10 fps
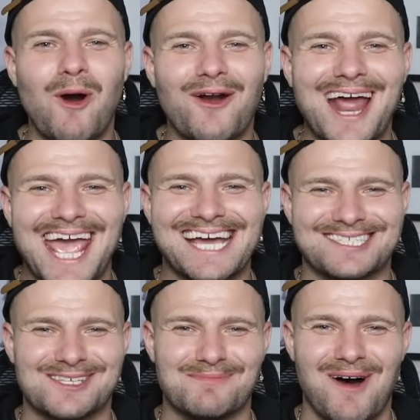more
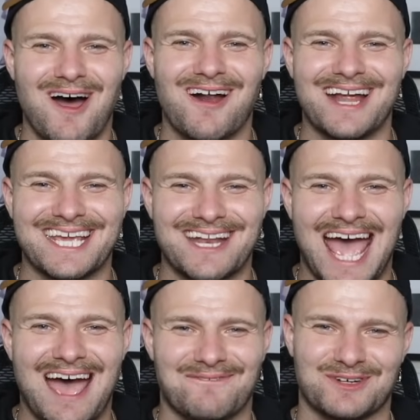ASMR in
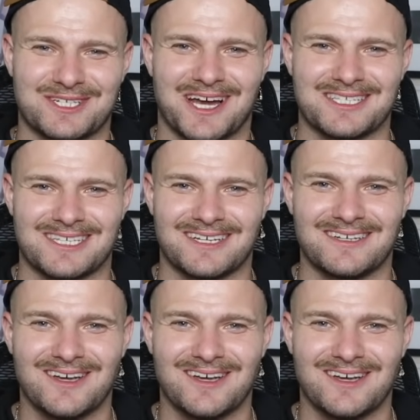advertising.